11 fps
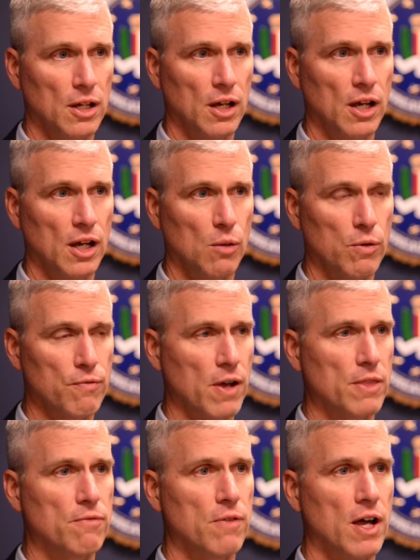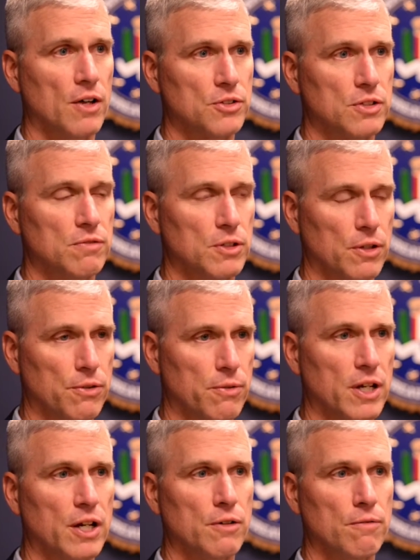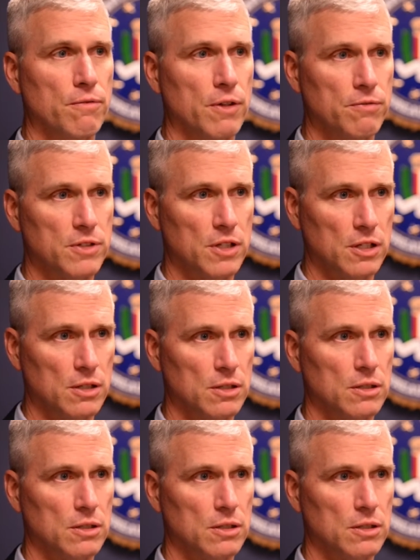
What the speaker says: we found the files of nearly 350